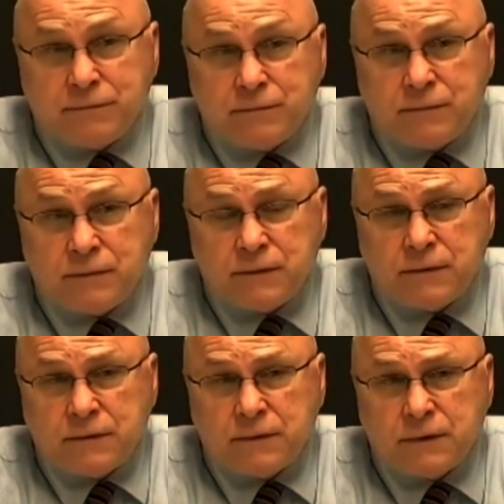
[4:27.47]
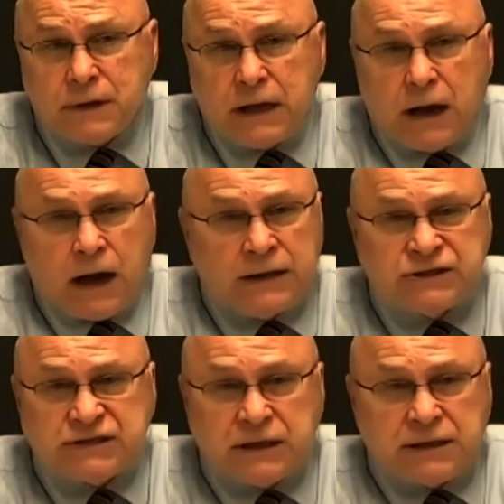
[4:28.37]
Yes. I
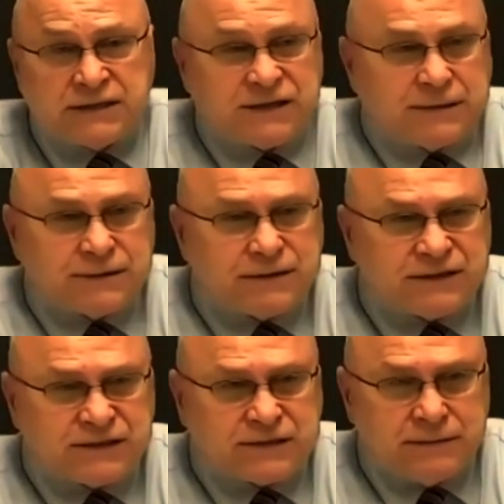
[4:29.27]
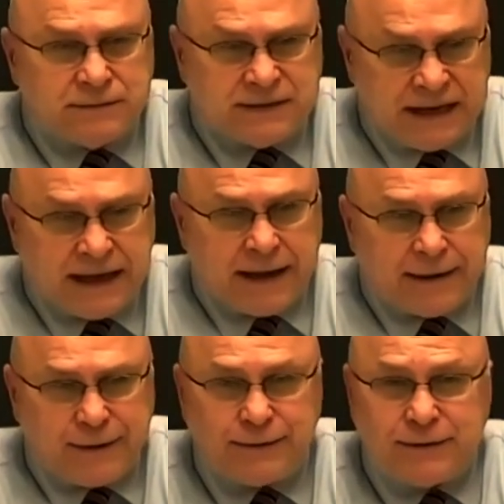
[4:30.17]
just said, listen, dig
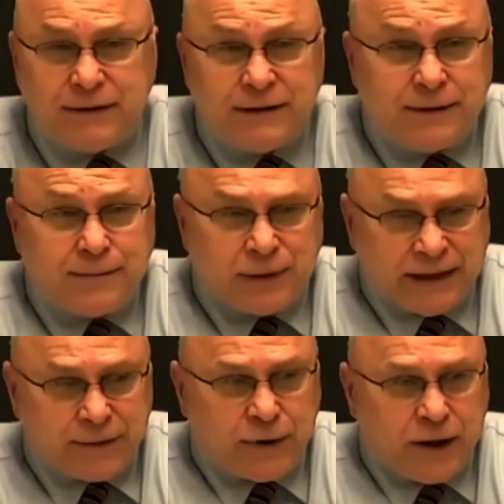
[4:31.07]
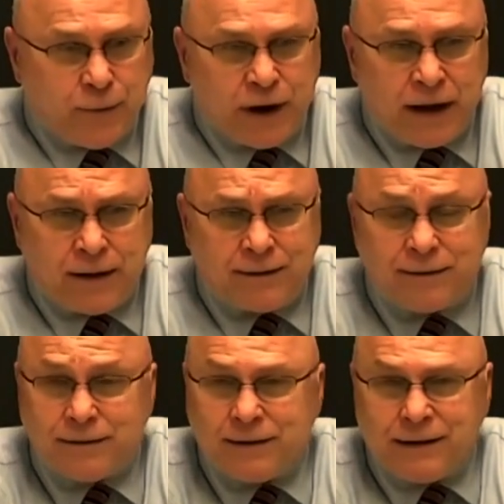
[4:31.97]
in, play the right way.
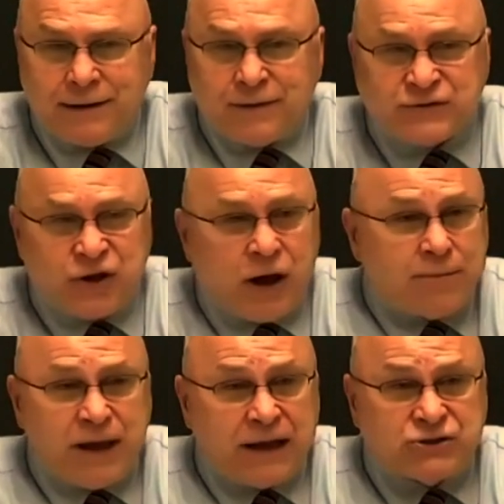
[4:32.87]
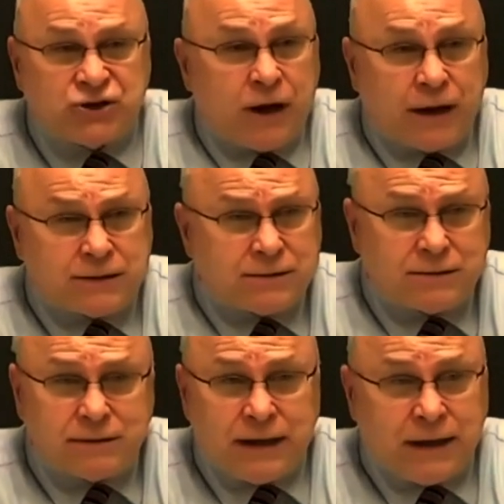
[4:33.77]
There's not a bad shot.
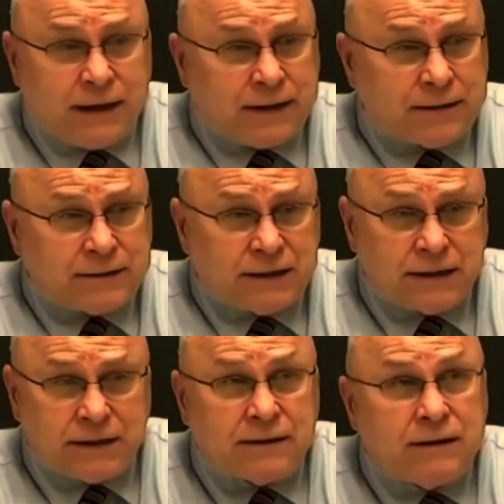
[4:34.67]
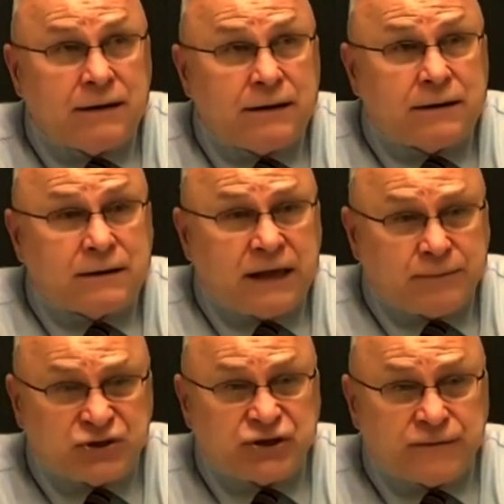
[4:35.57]
And uh, keep
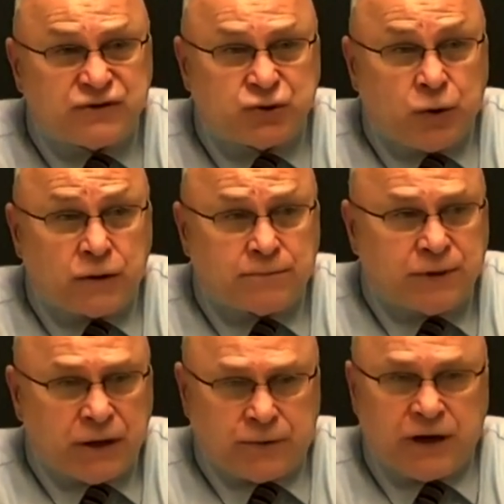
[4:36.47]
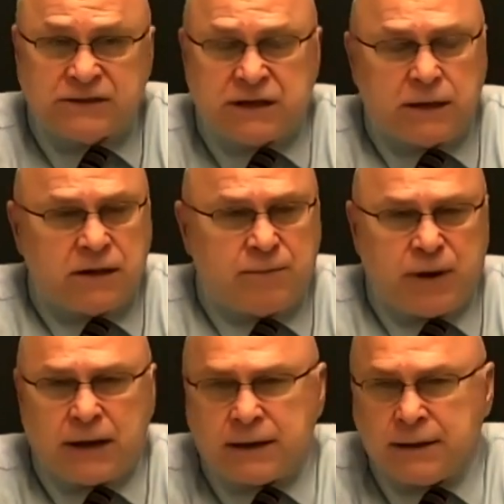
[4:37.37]
the shift short, be on the right side of the
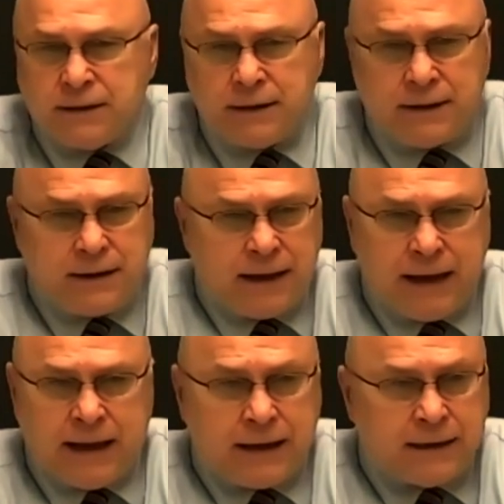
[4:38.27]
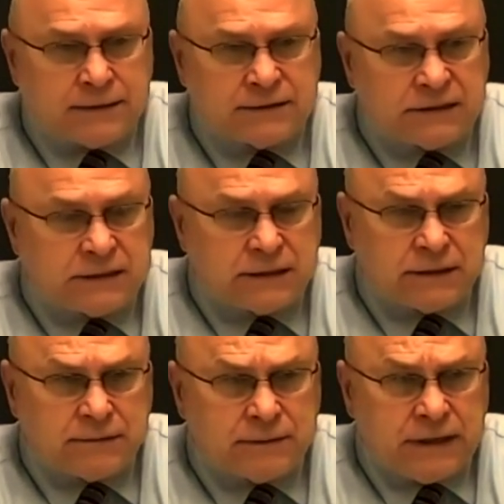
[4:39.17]
puck, and
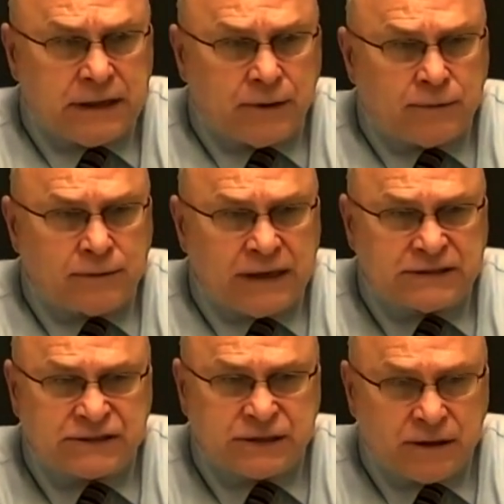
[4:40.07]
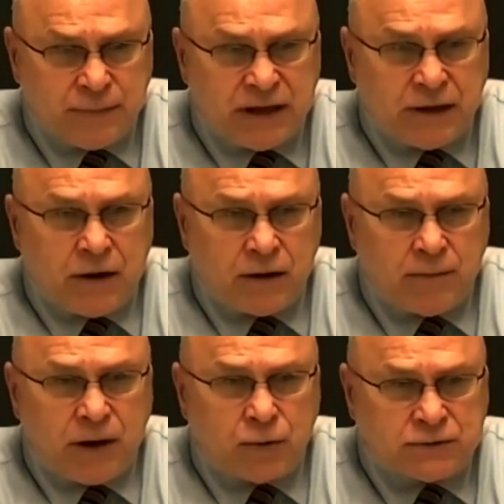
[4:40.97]
uh, you know it's going to be all about